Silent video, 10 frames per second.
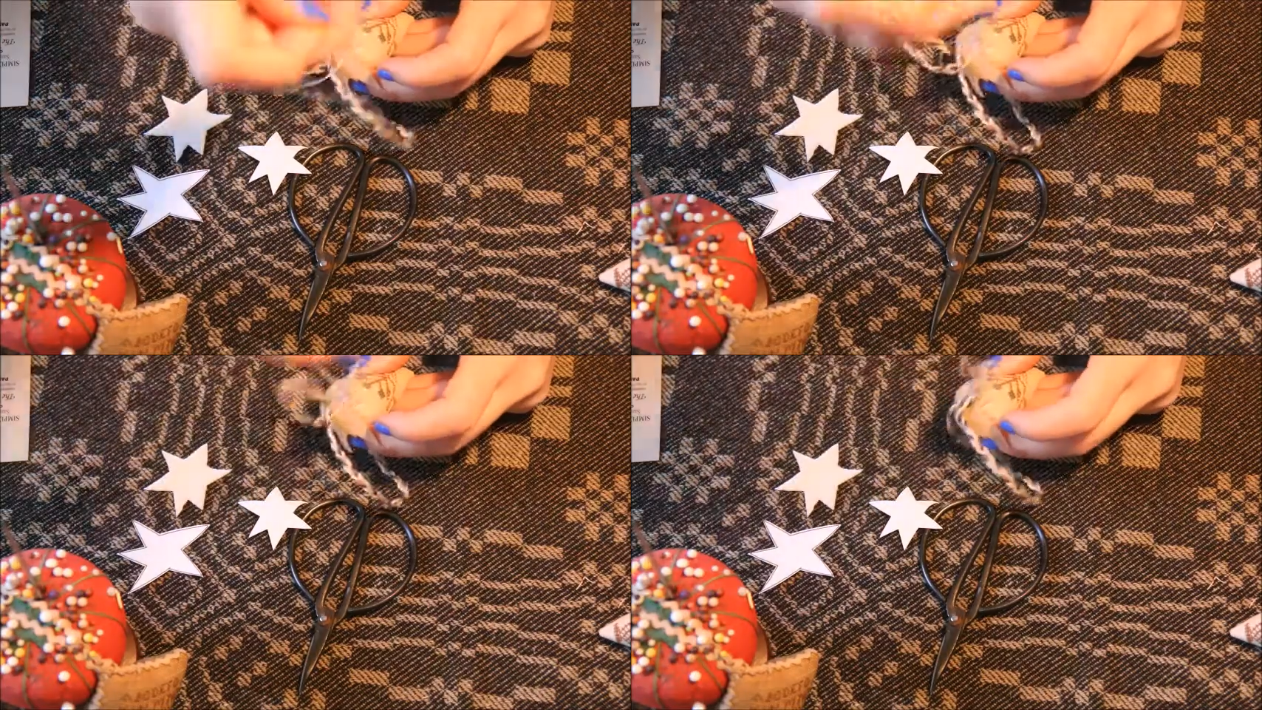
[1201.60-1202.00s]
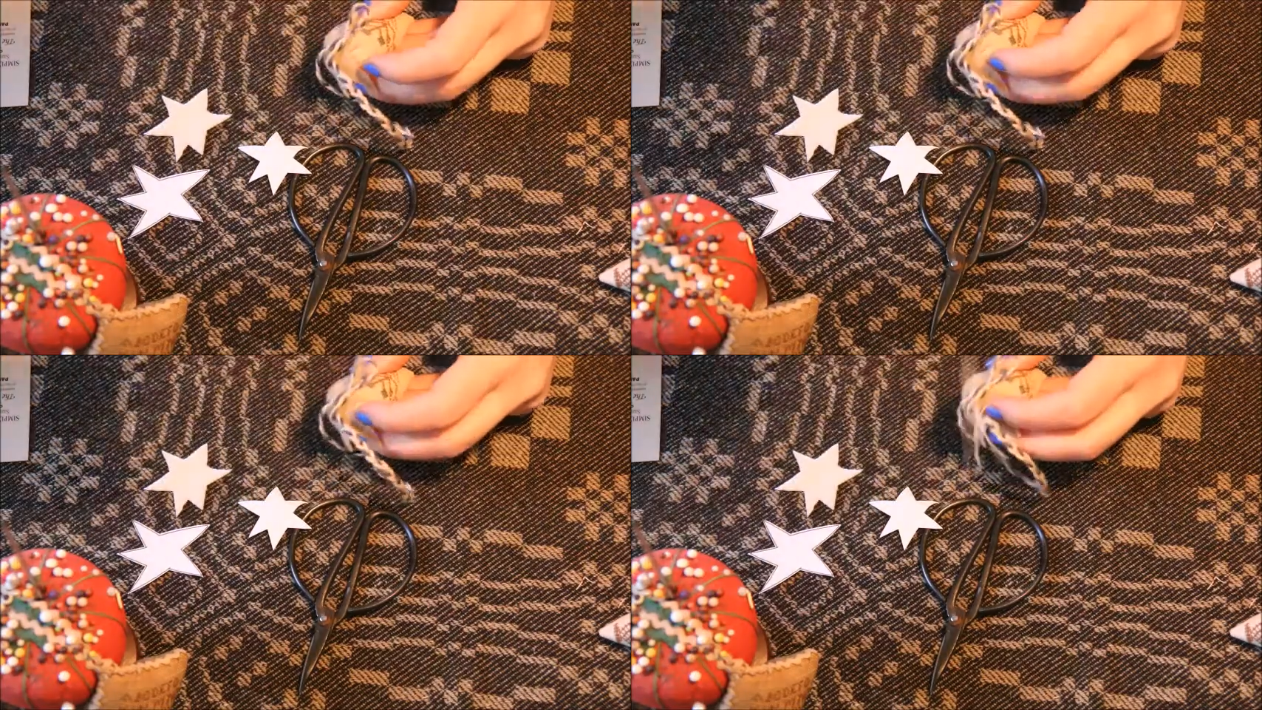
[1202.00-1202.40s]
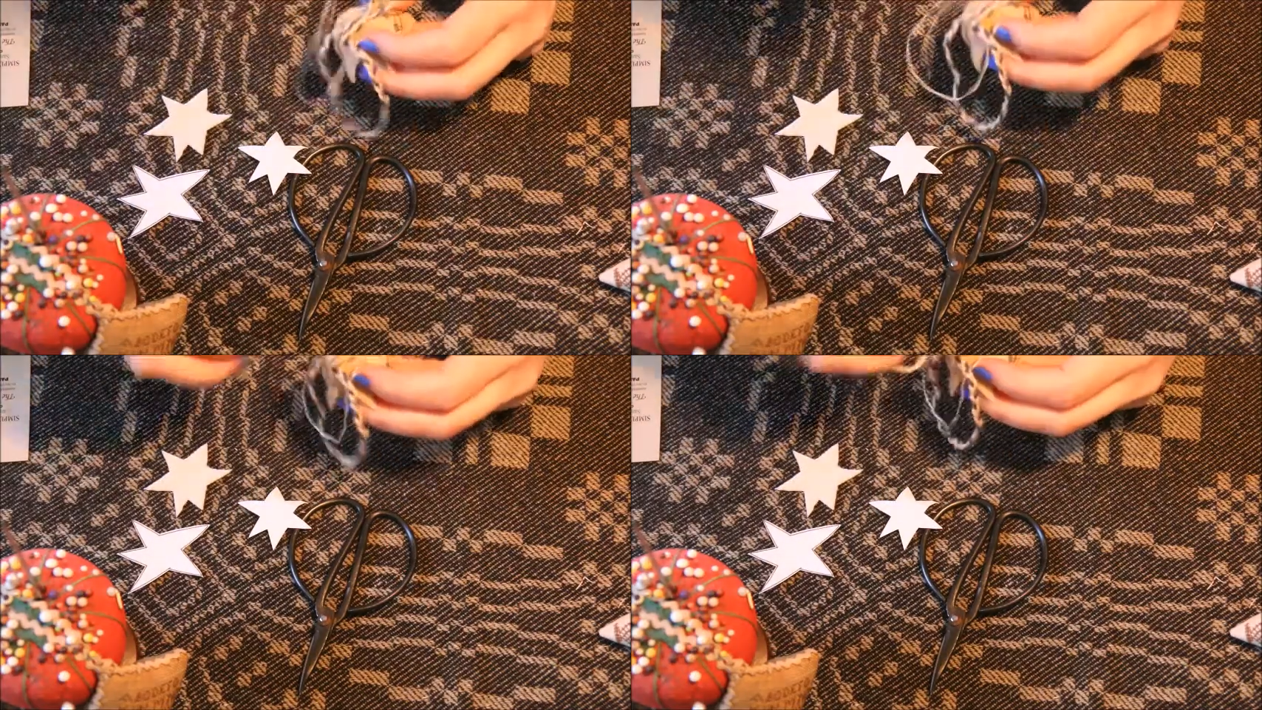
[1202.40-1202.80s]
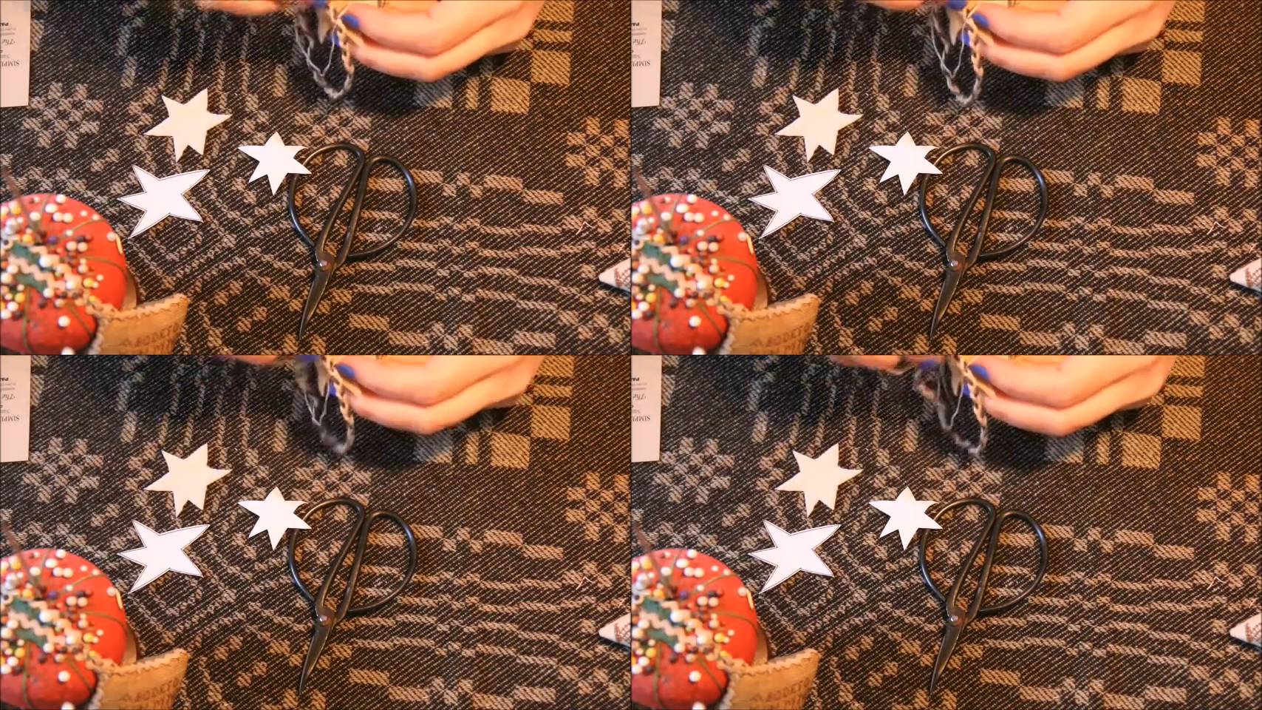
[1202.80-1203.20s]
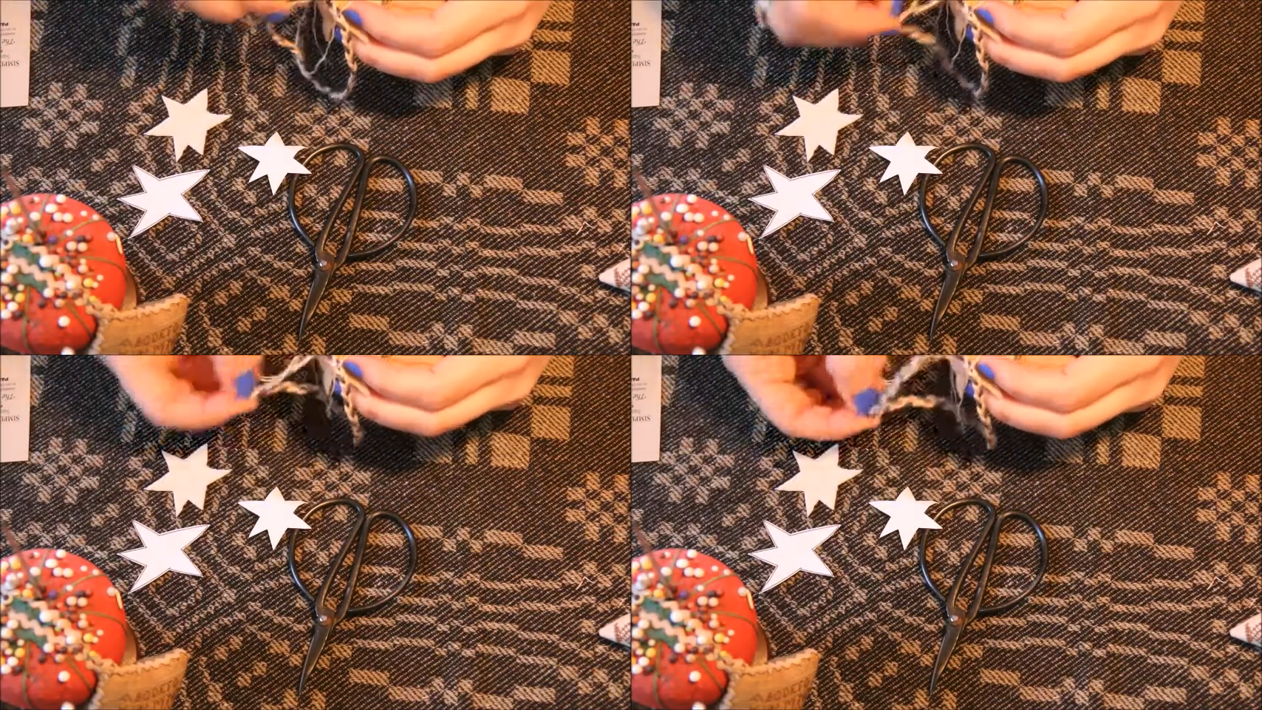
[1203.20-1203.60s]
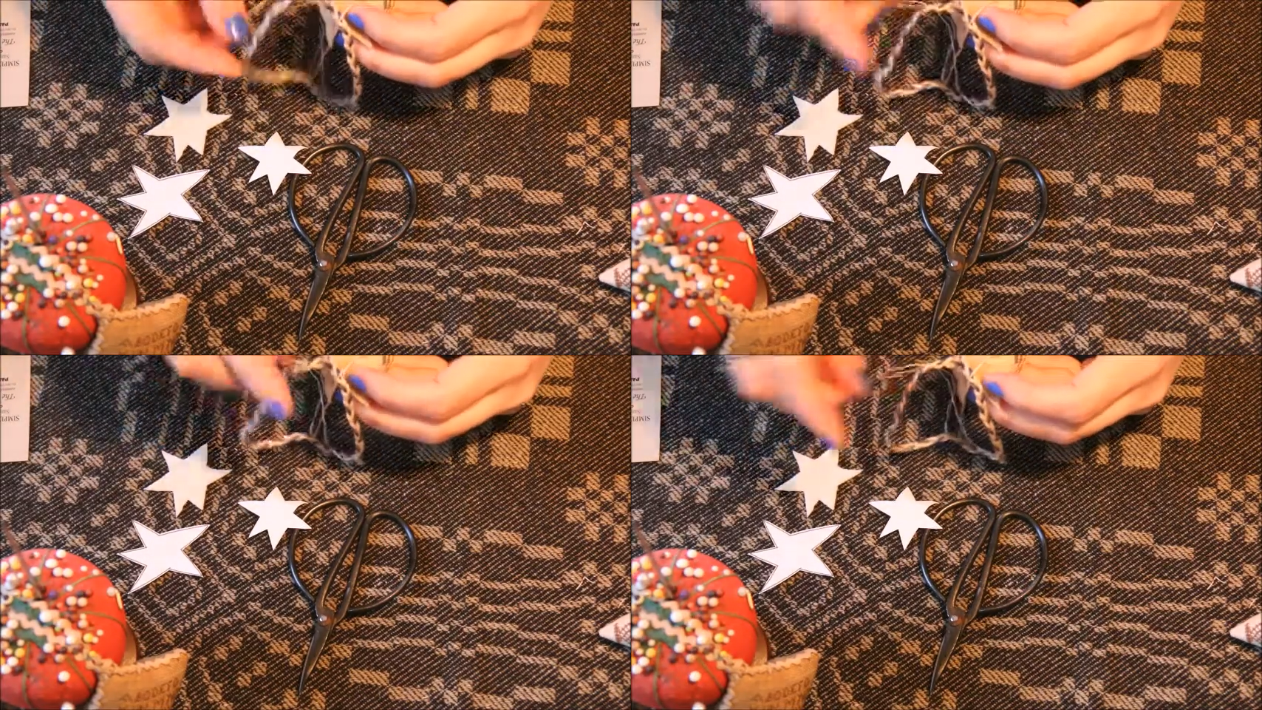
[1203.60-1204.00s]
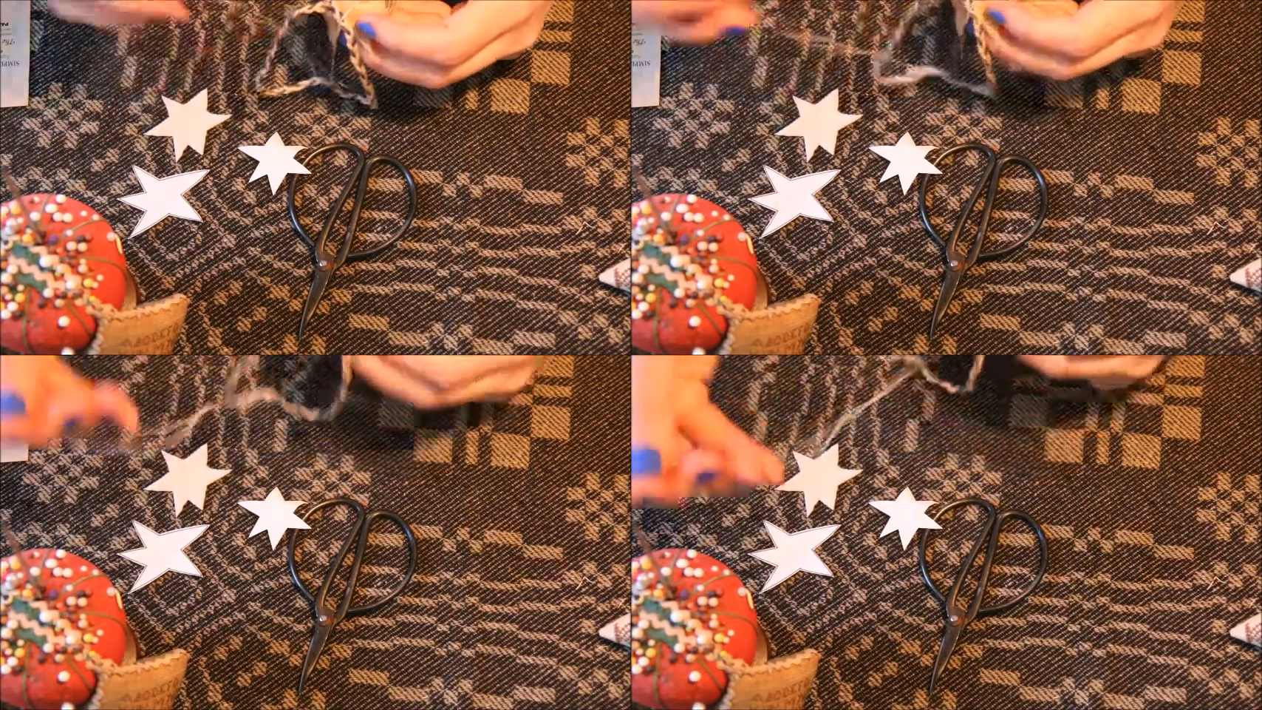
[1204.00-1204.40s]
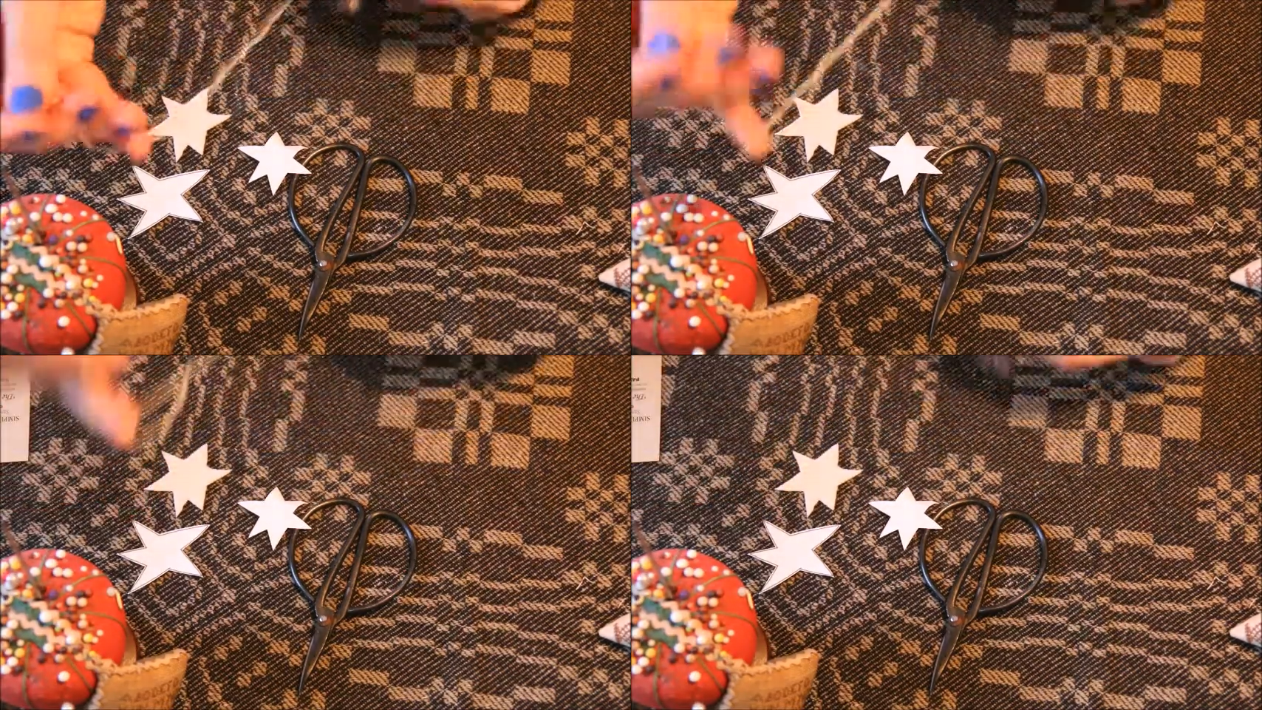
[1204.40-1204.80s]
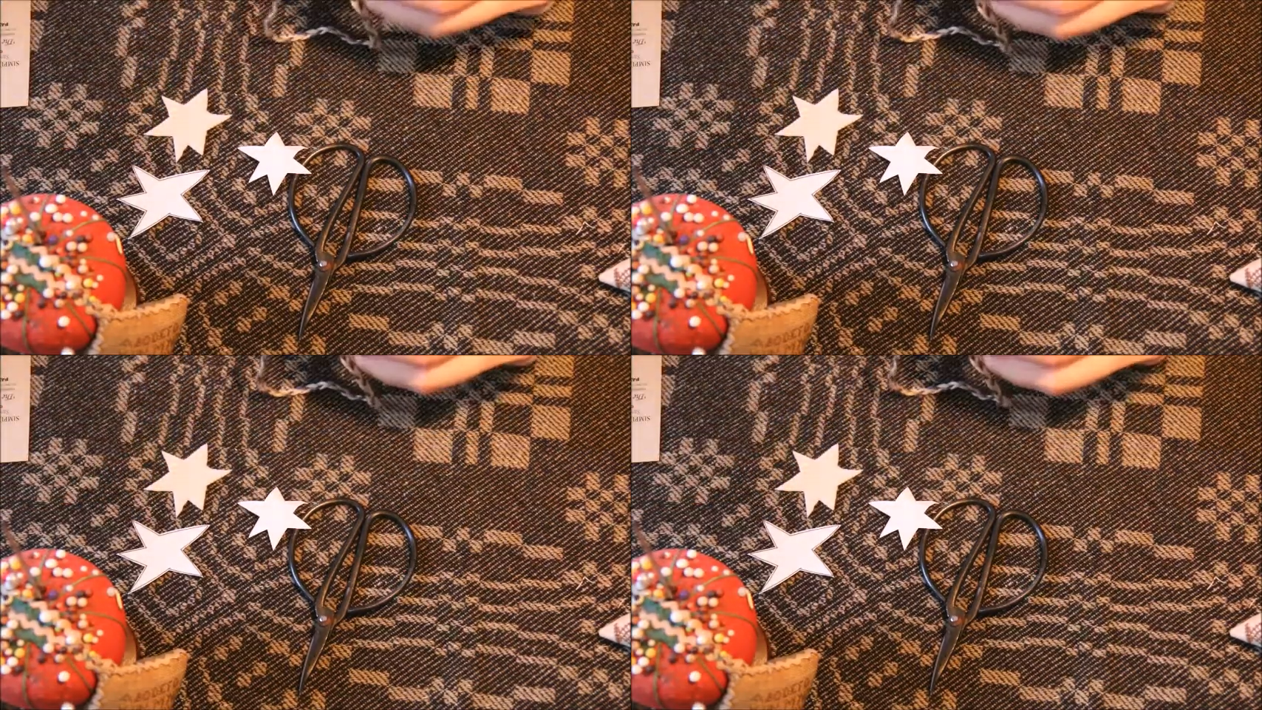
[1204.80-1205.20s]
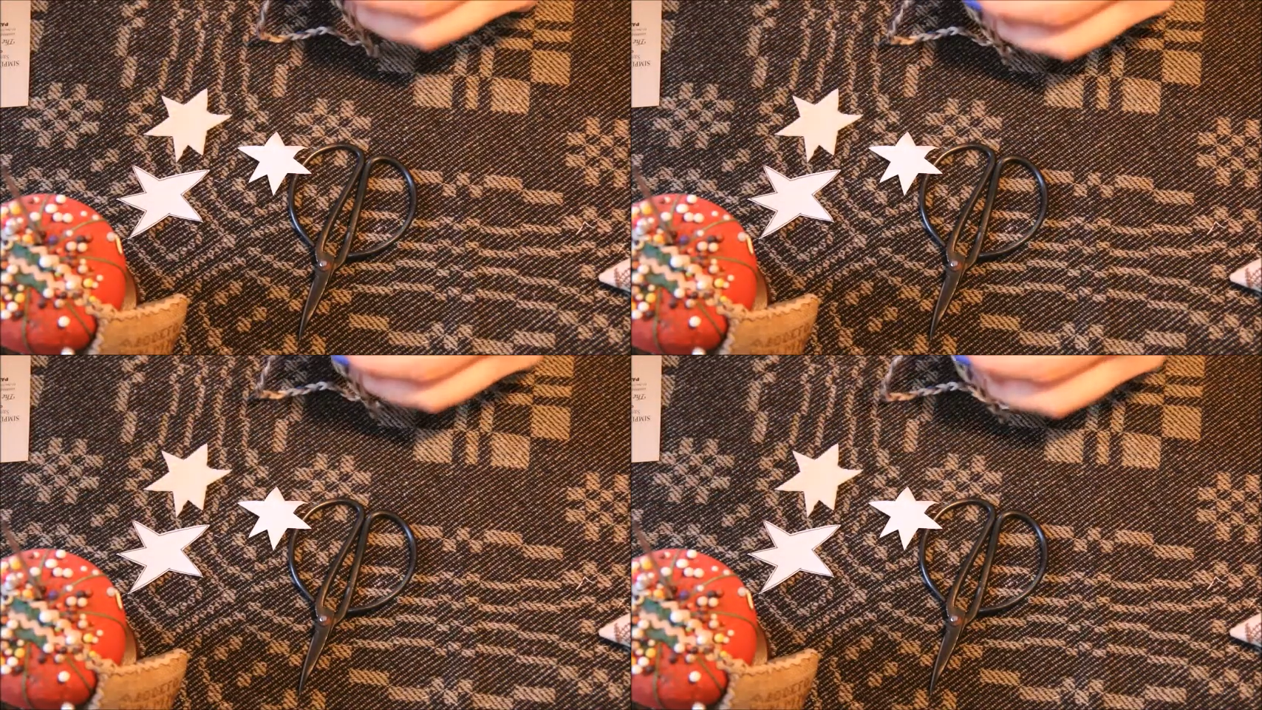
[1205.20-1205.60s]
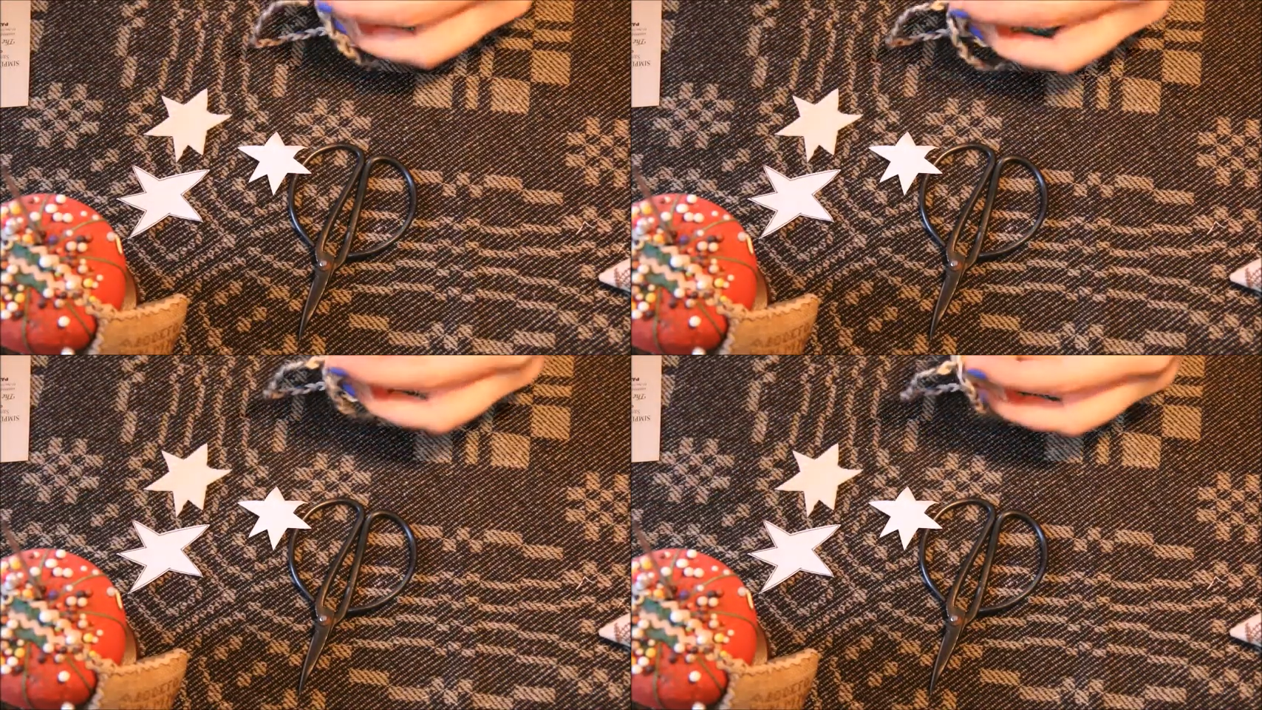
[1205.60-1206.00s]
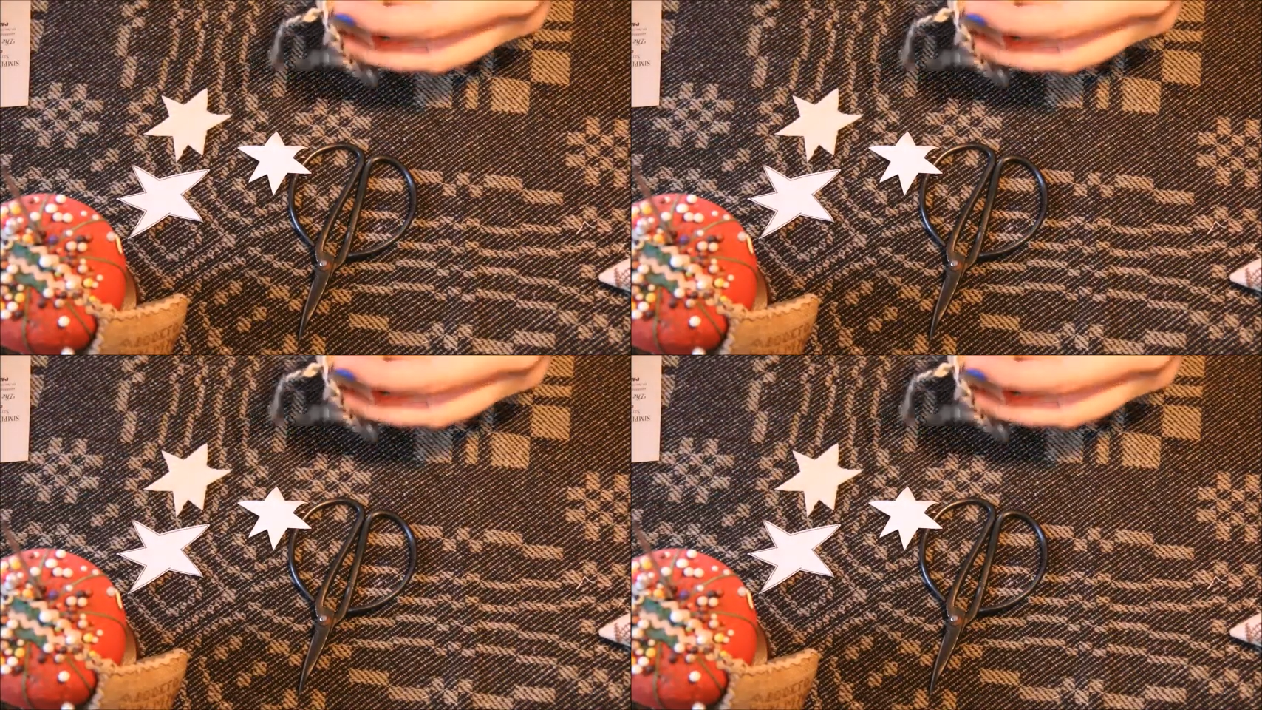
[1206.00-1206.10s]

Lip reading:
(no speaker visible)